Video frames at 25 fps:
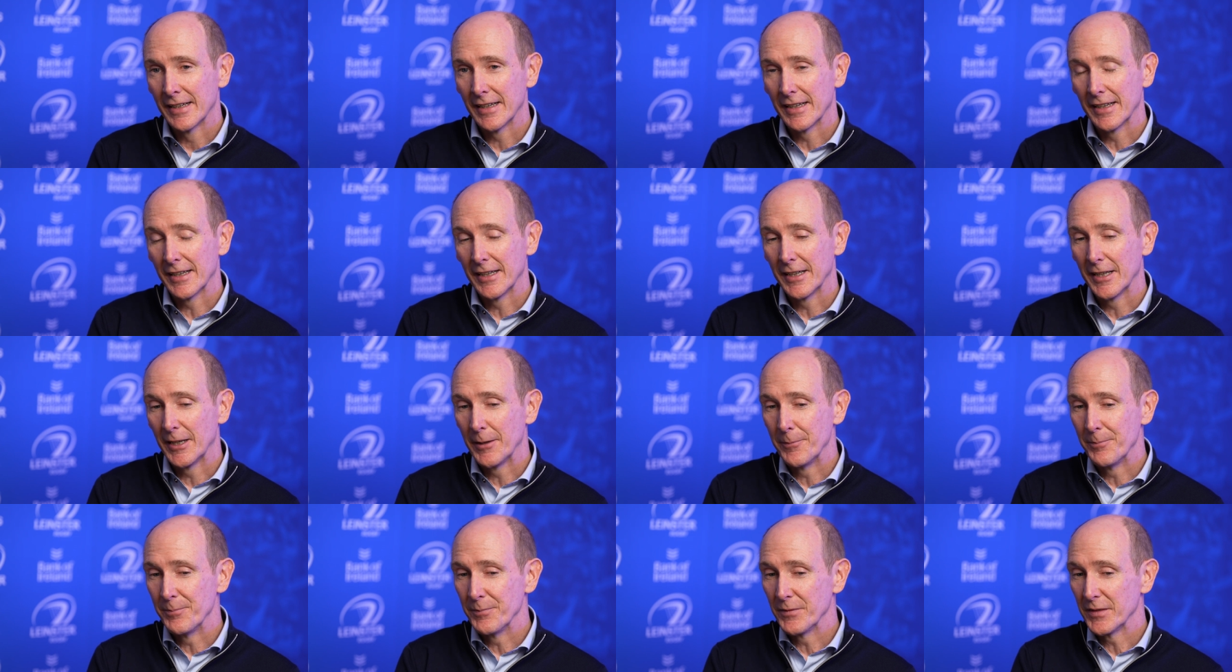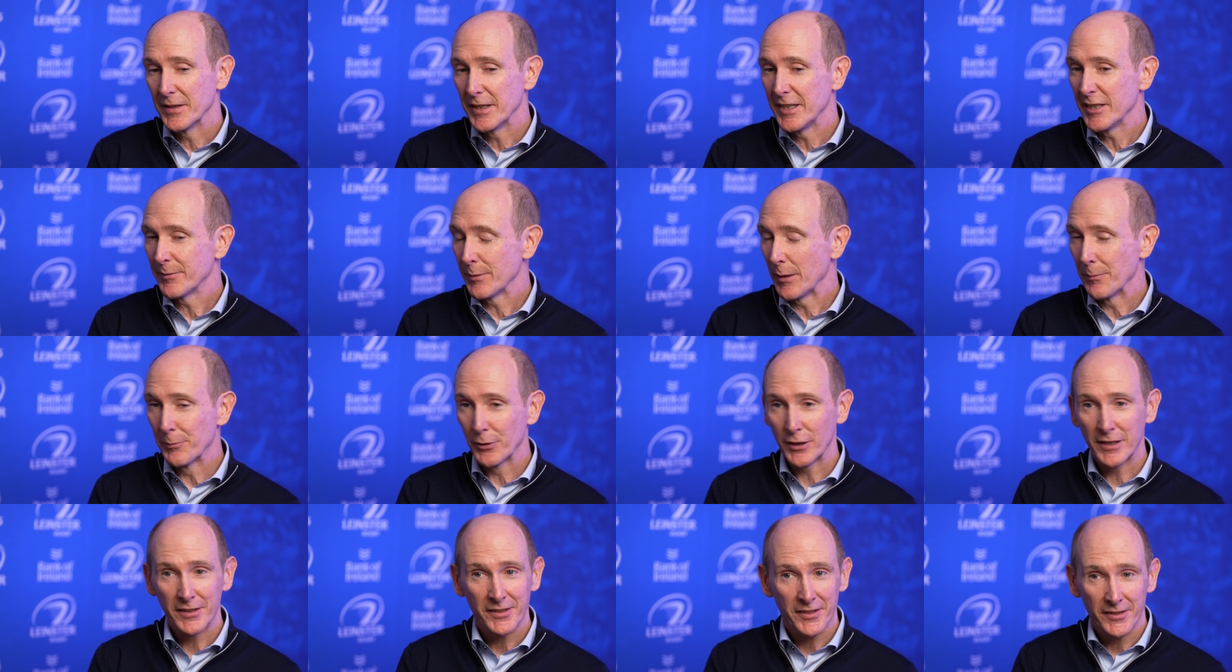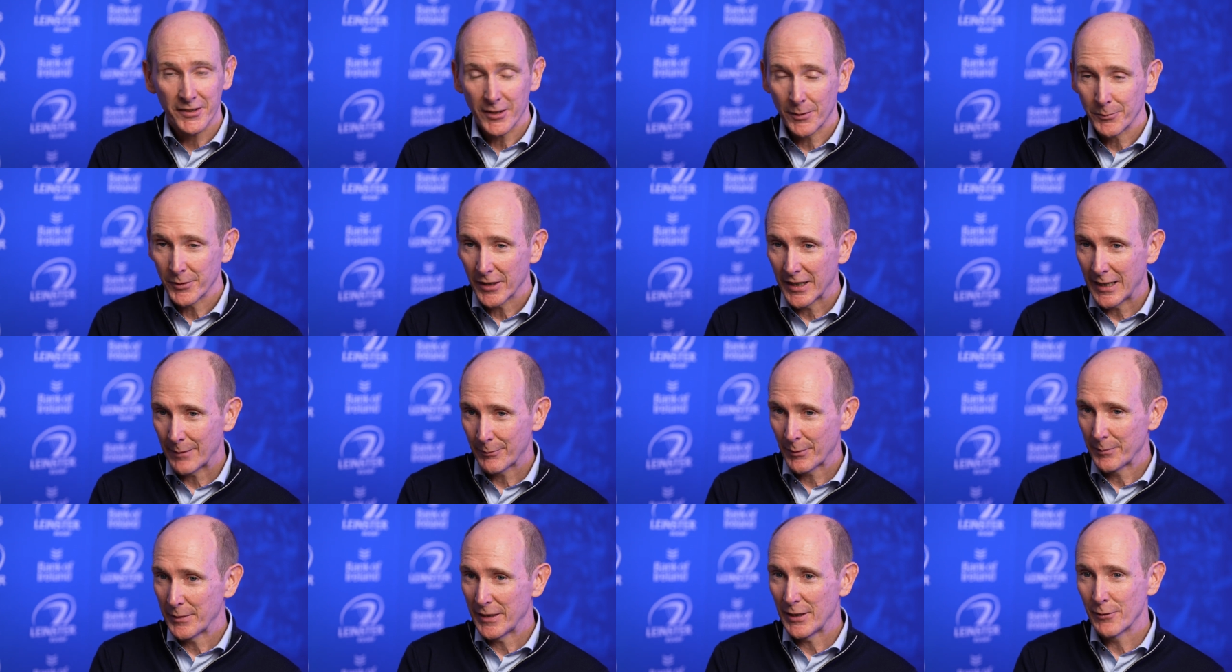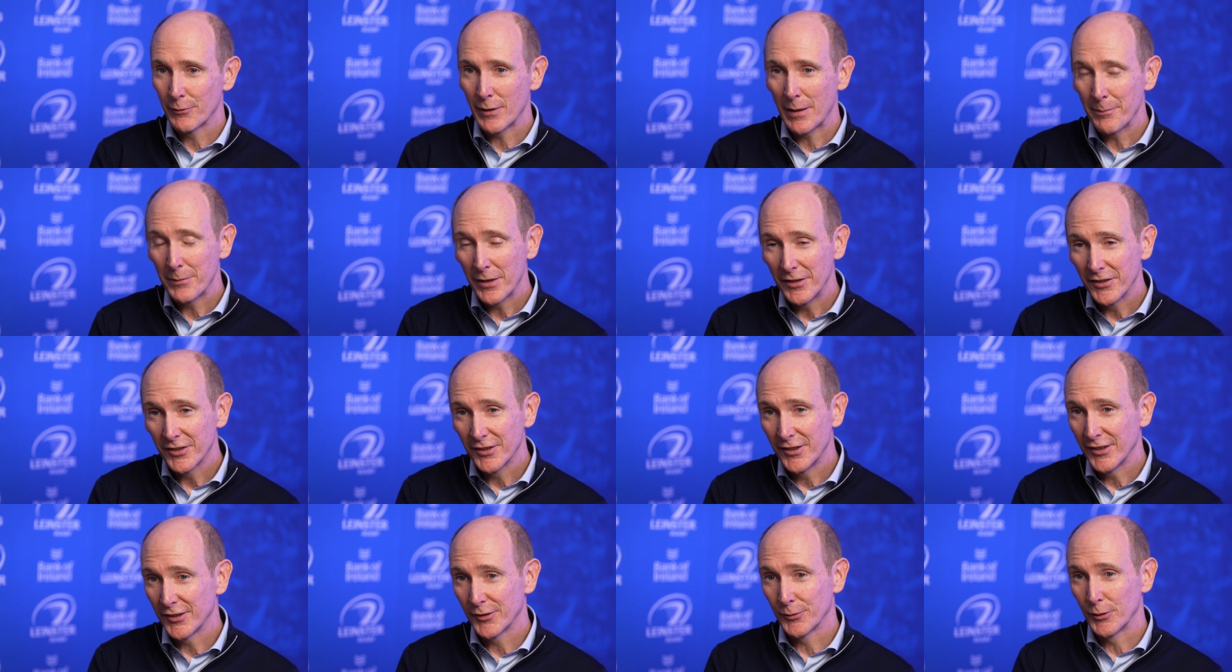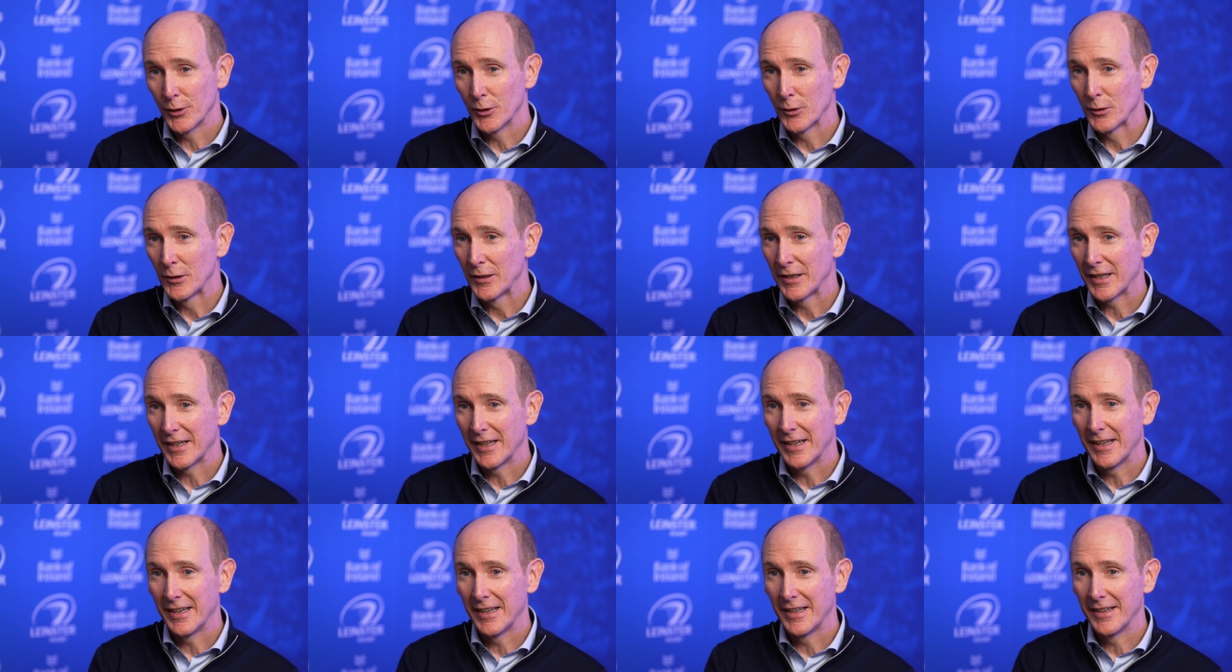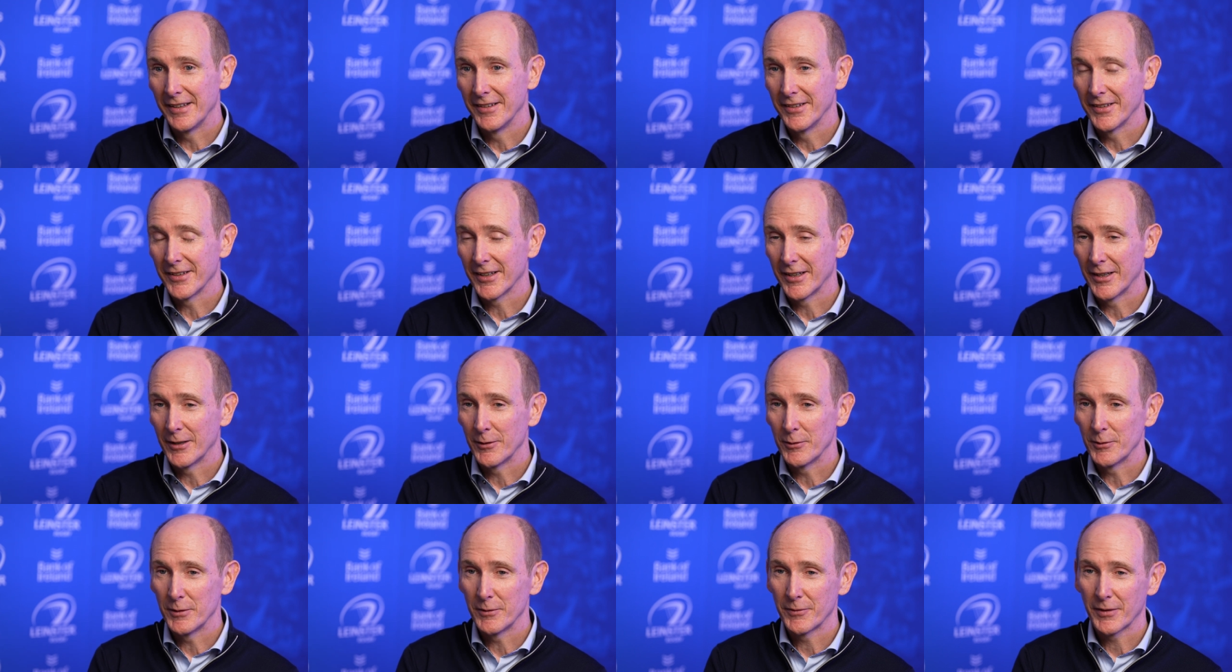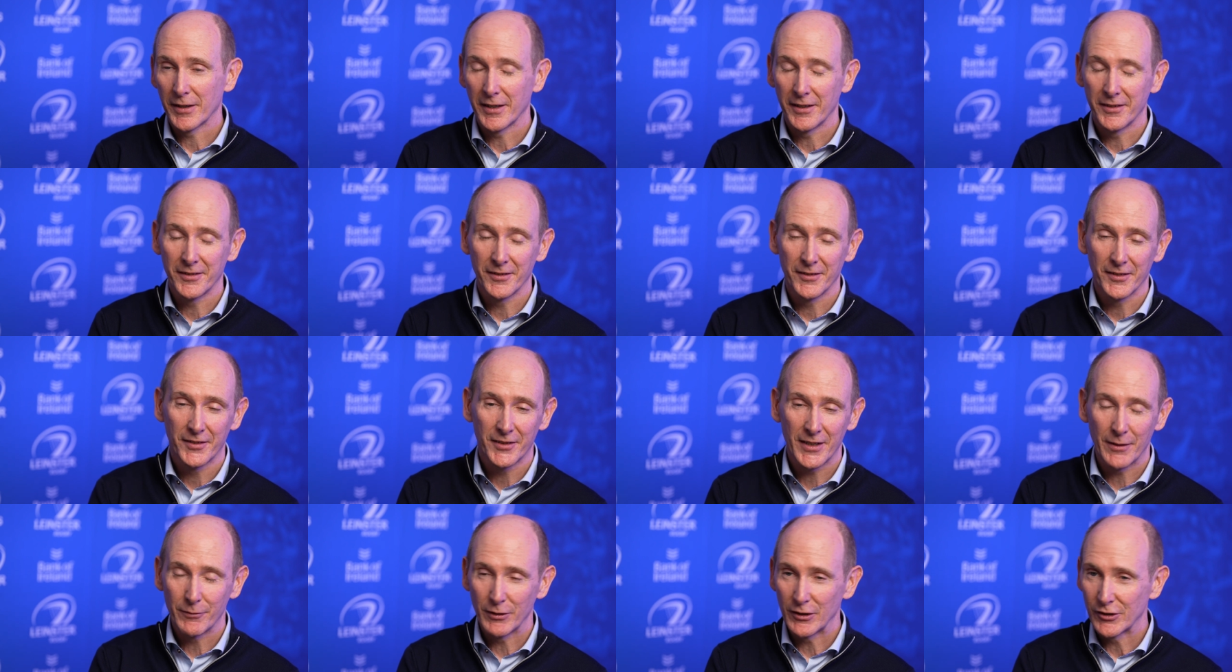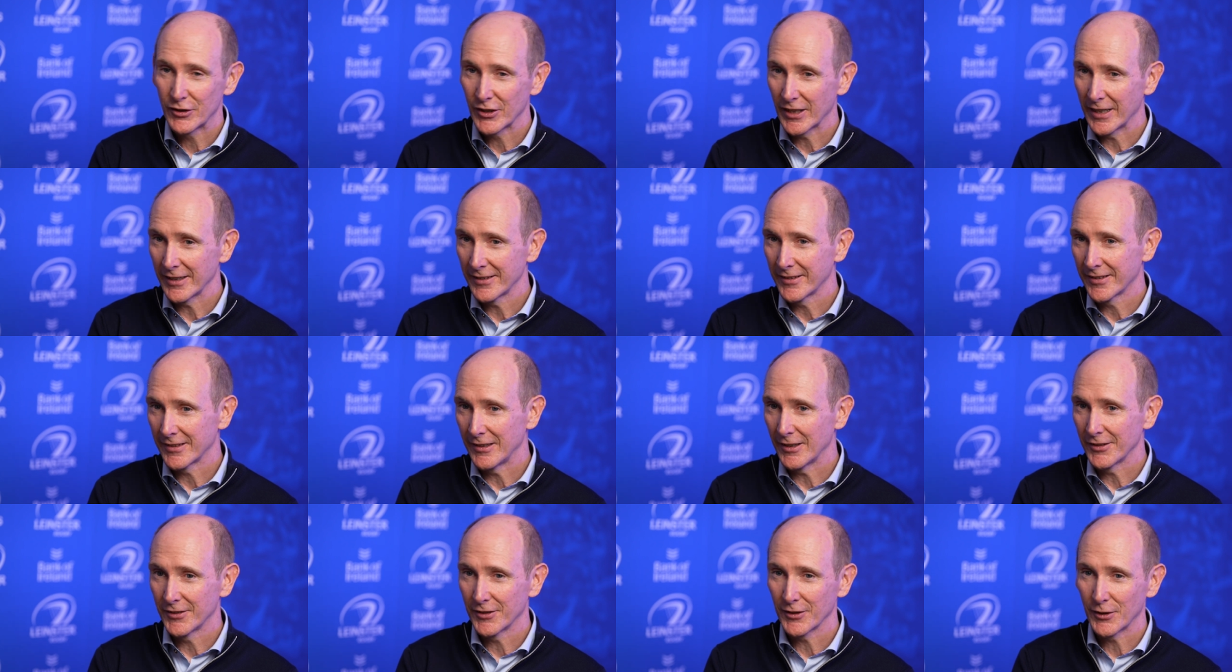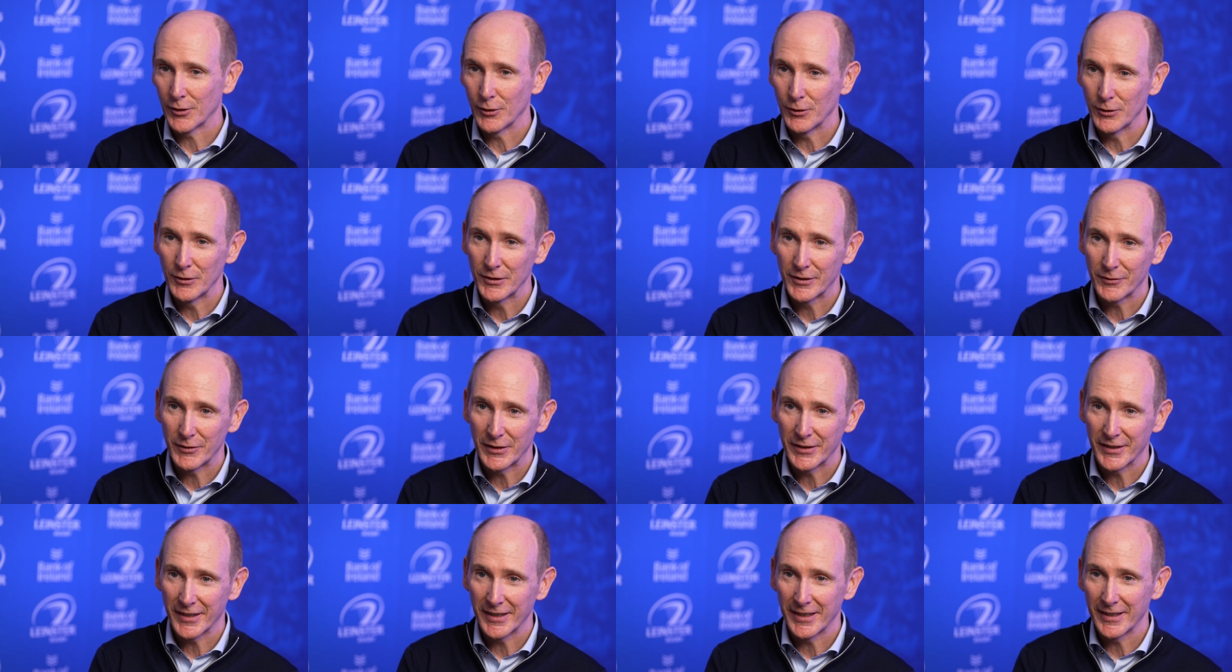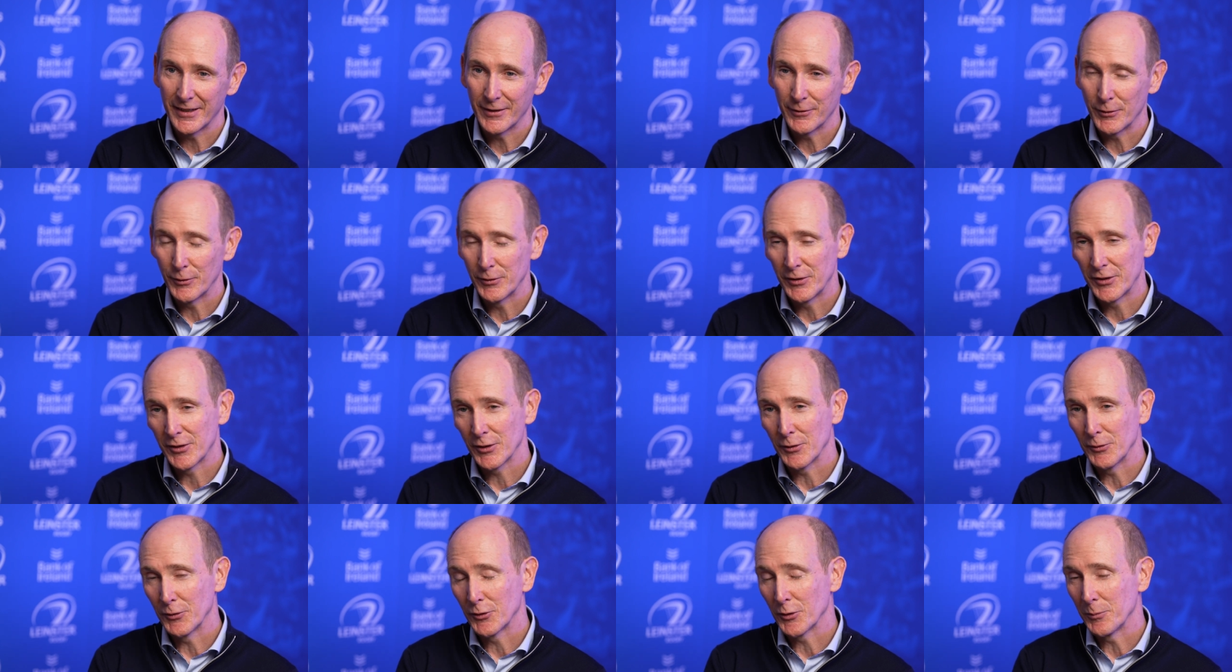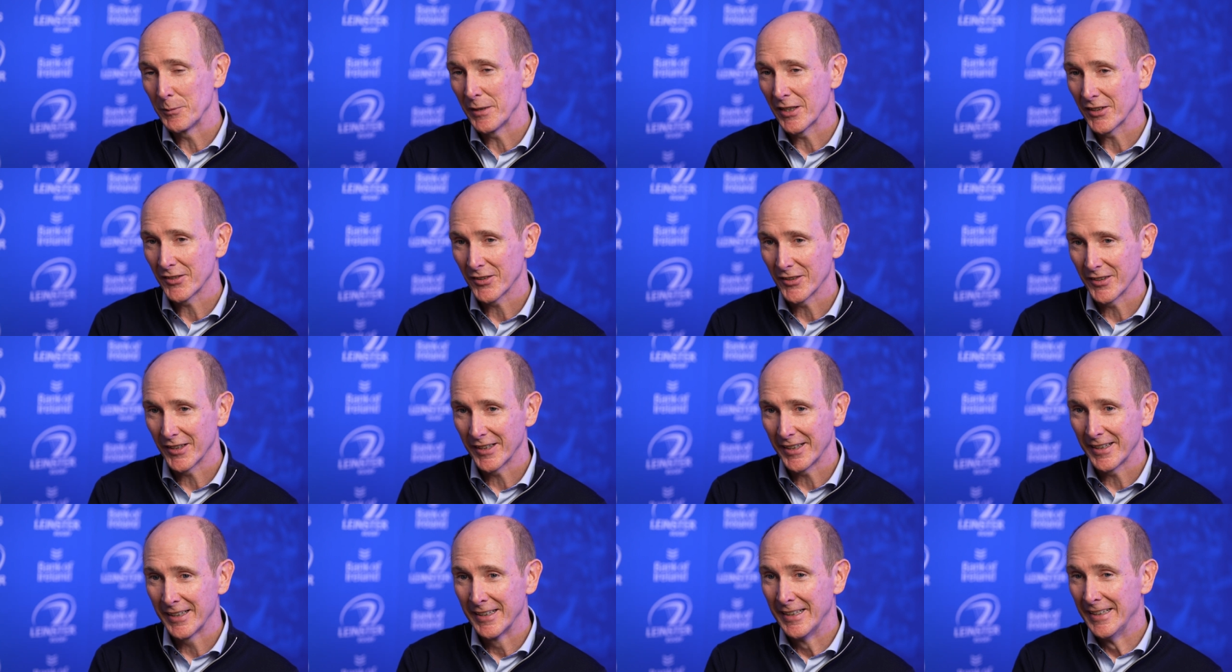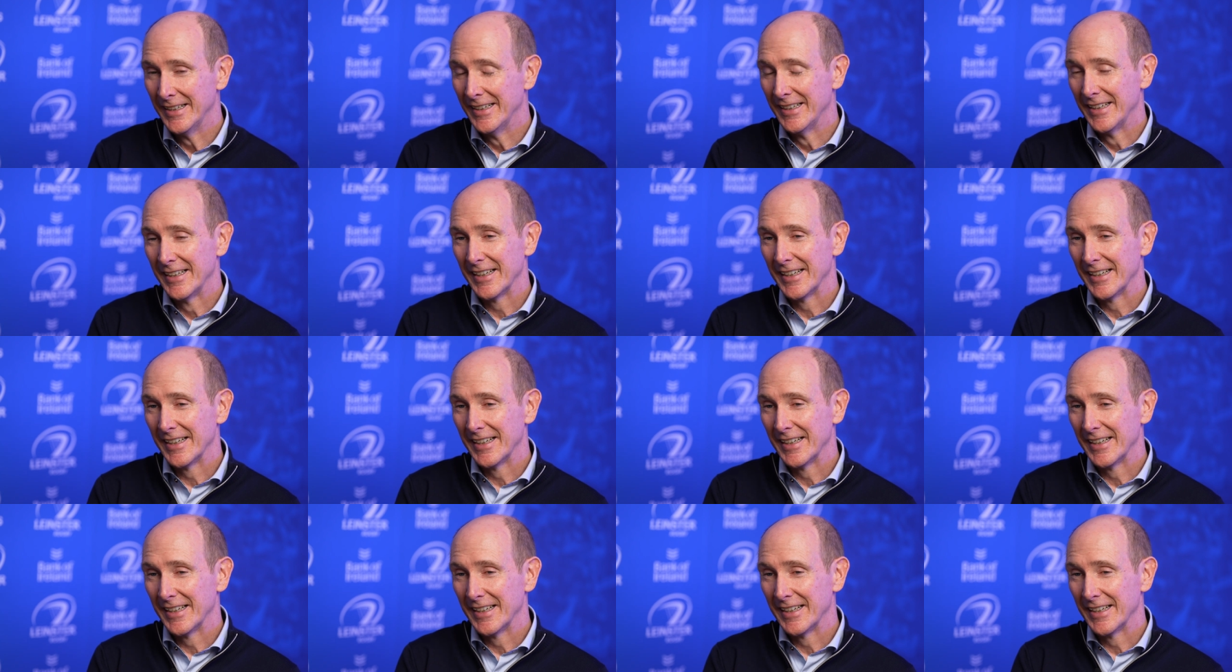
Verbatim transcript: Um, he's been brilliant in terms of helping me ramp into this role, and uh, we've had several chats, lots of calls every day. Only talking to him yesterday.